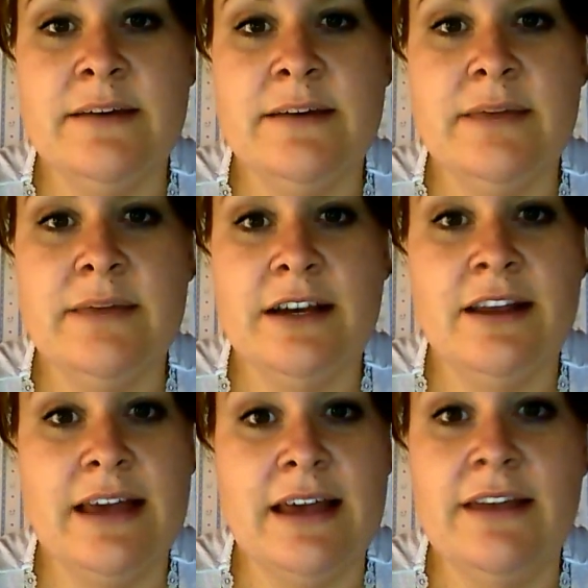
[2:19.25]
I
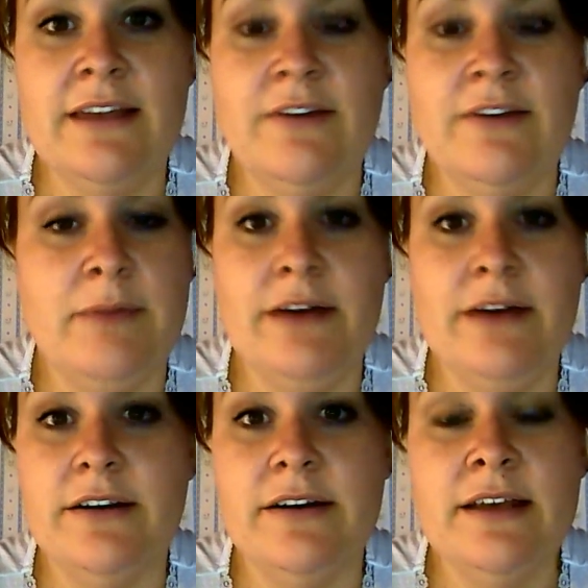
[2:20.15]
got that, I felt
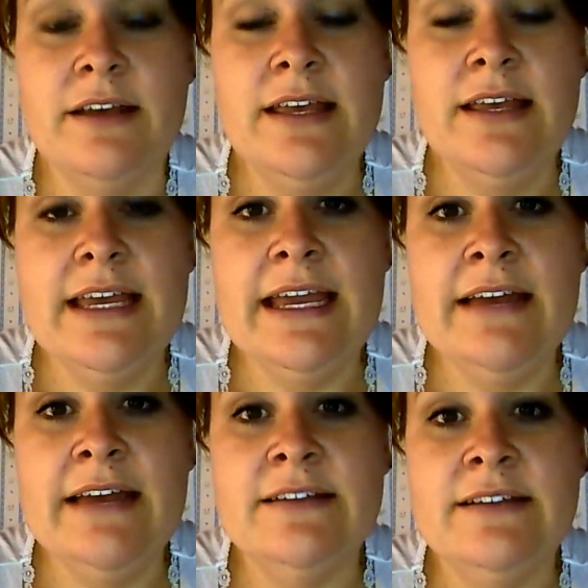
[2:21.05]
better.
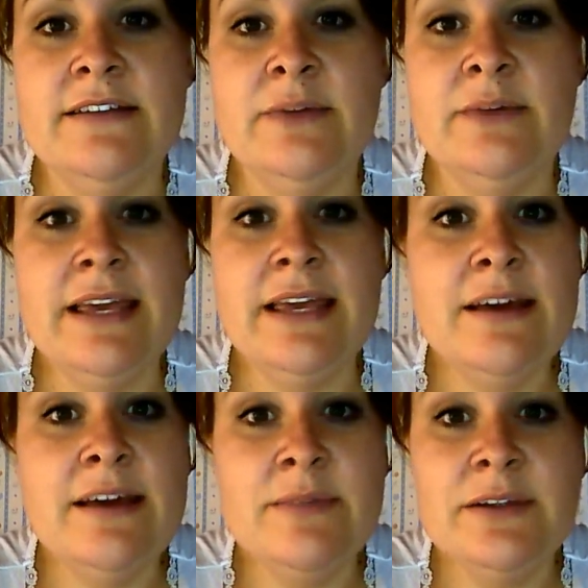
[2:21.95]
And the waking
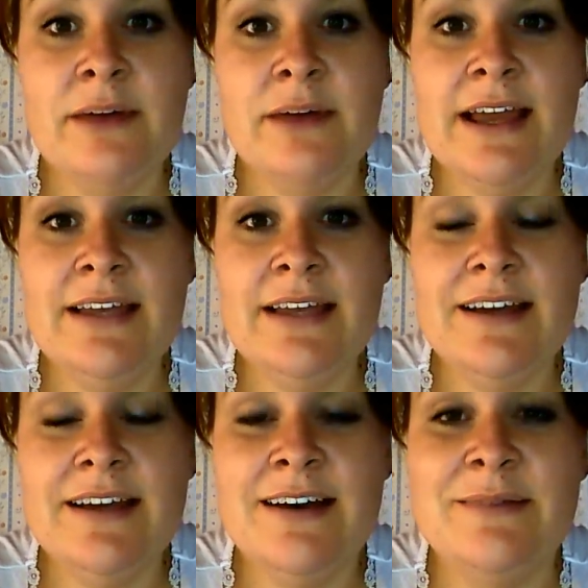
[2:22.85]
up was all right.
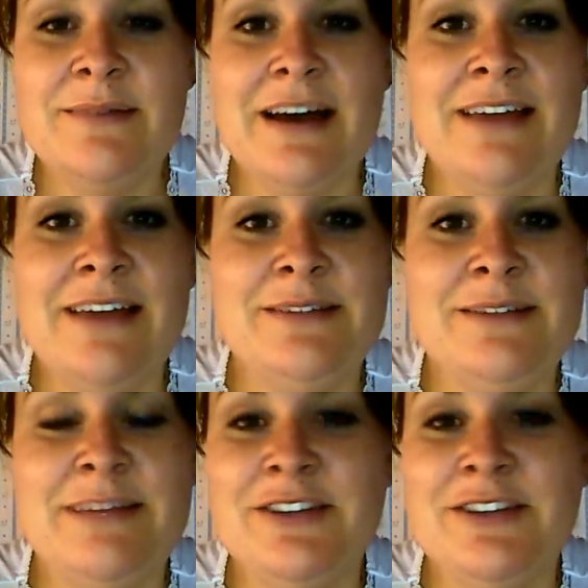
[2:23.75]
I was
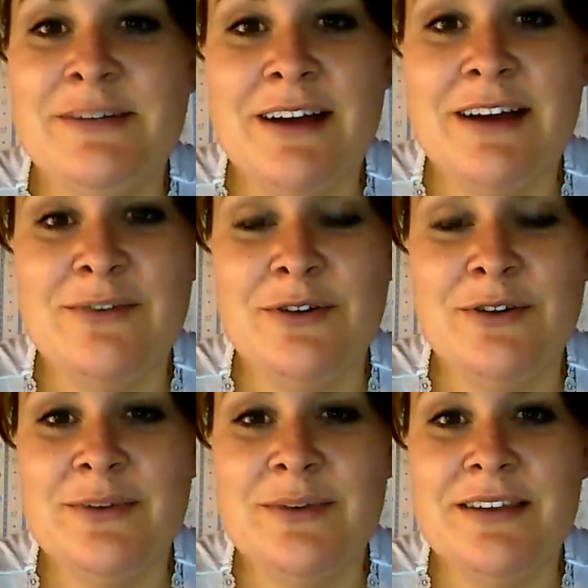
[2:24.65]
bantering back and
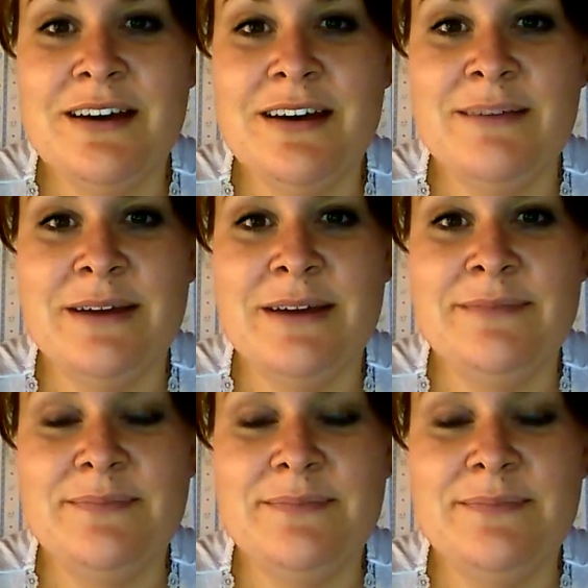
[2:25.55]
forth with my
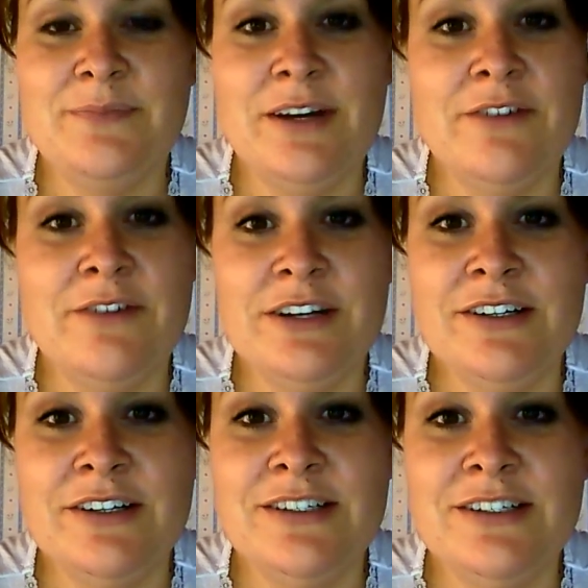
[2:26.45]
recovery
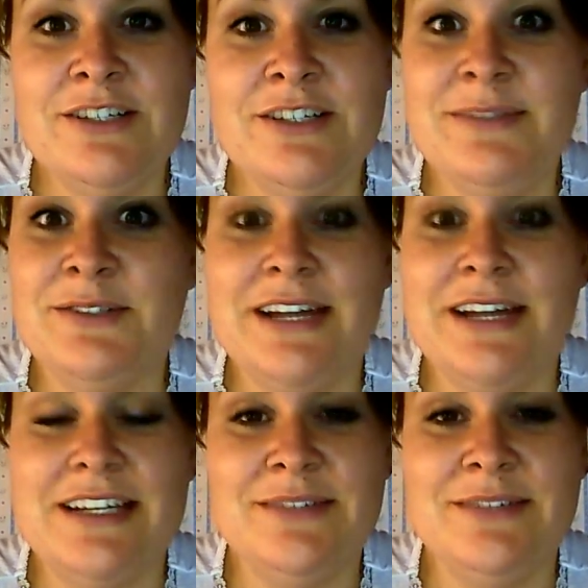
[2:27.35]
nurse, and she was
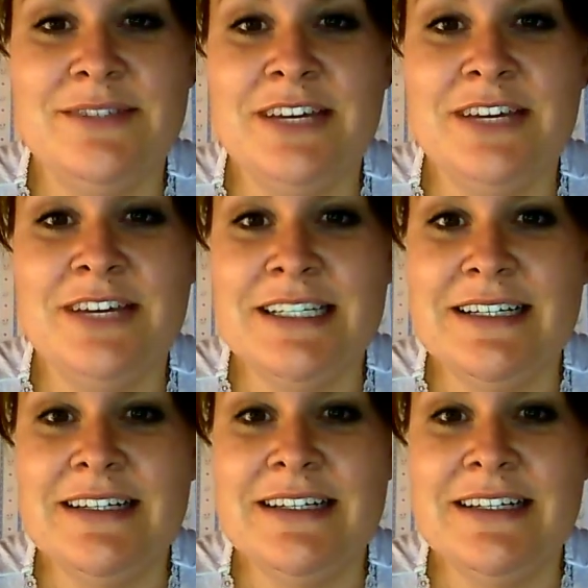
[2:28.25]
great. She was fun to